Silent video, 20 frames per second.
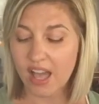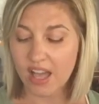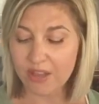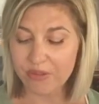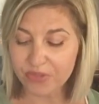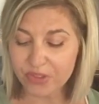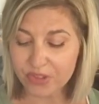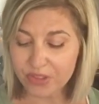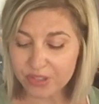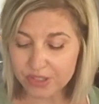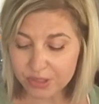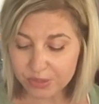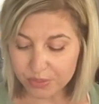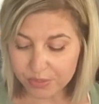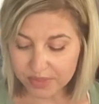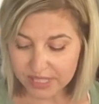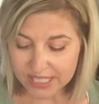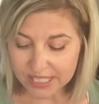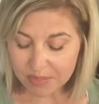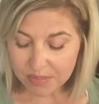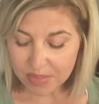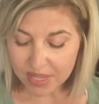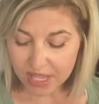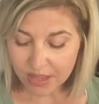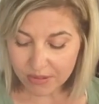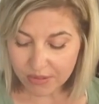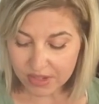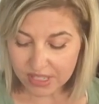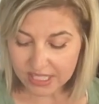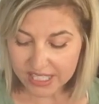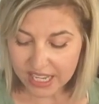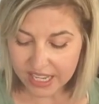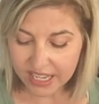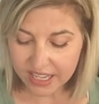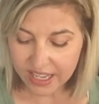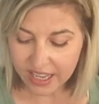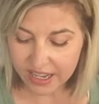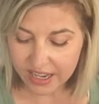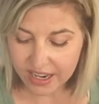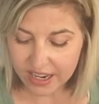For this recipe, once I
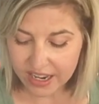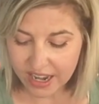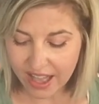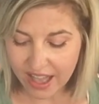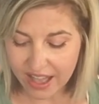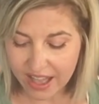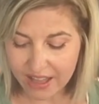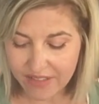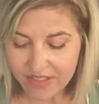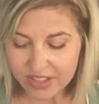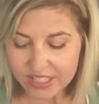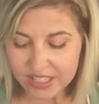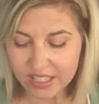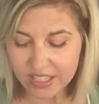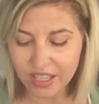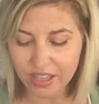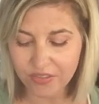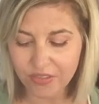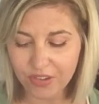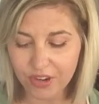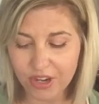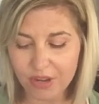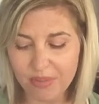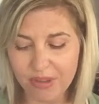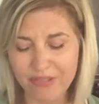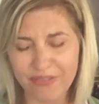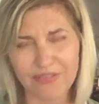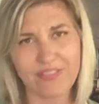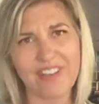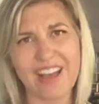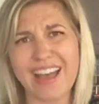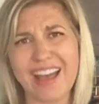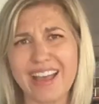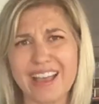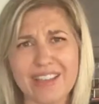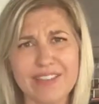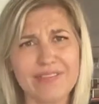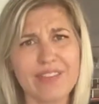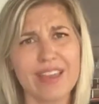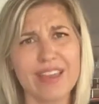cut it in half, it's looking for about
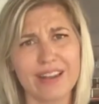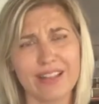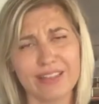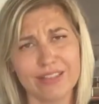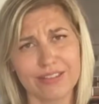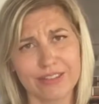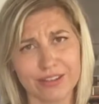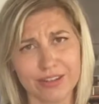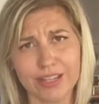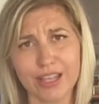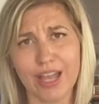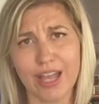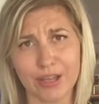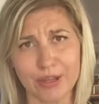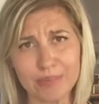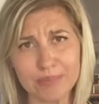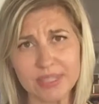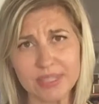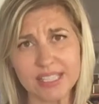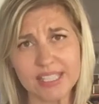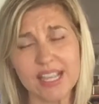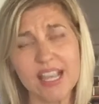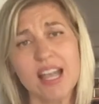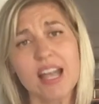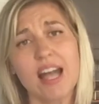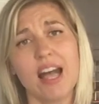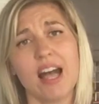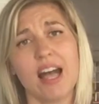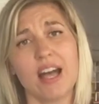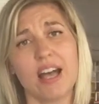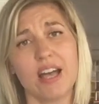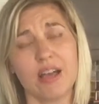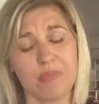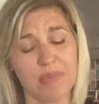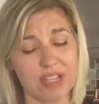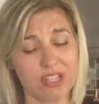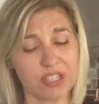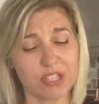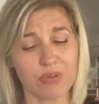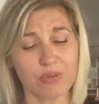5 1/3 cups.
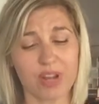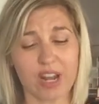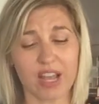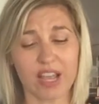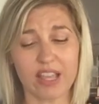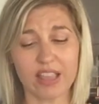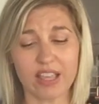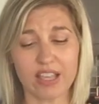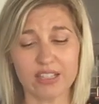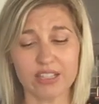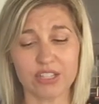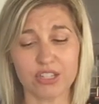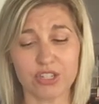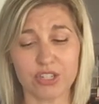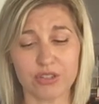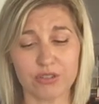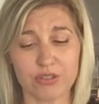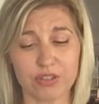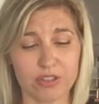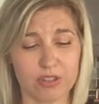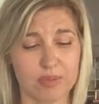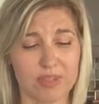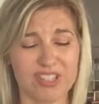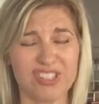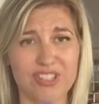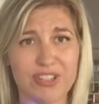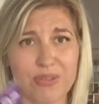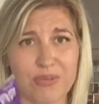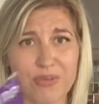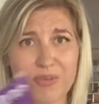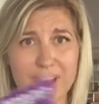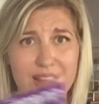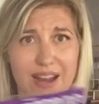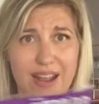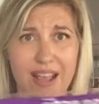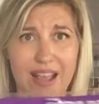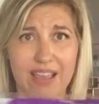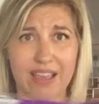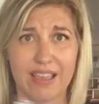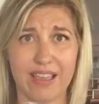And so what I like to do, especially when
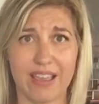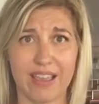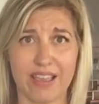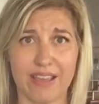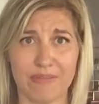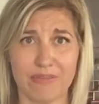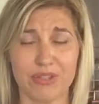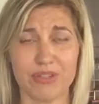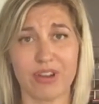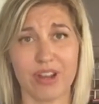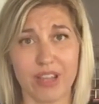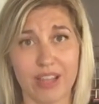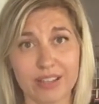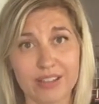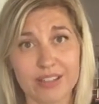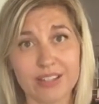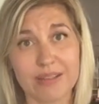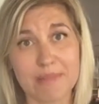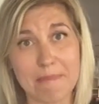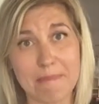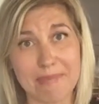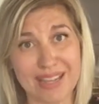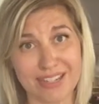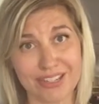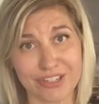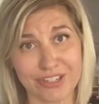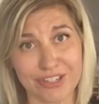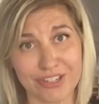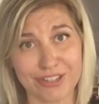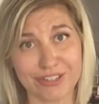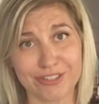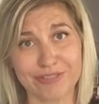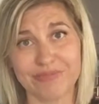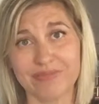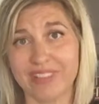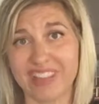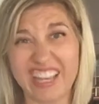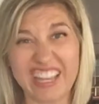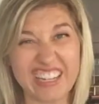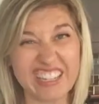I am trying to measure
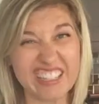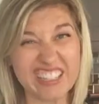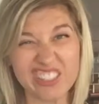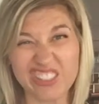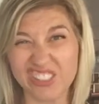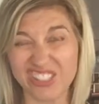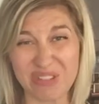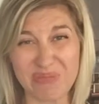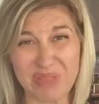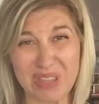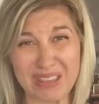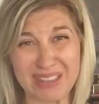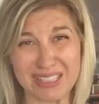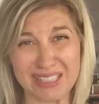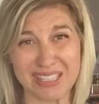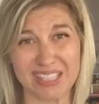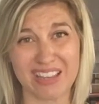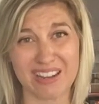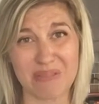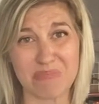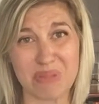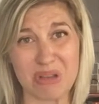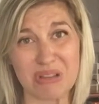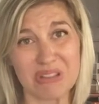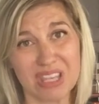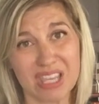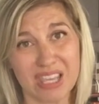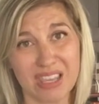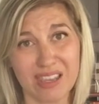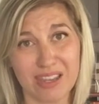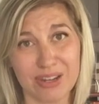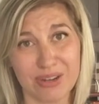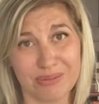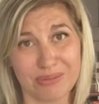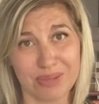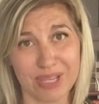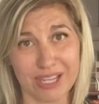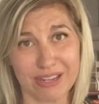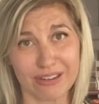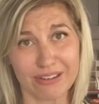lettuce or something that's kind of bulky and
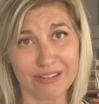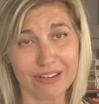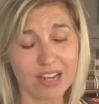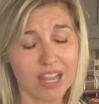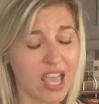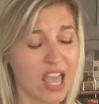weird,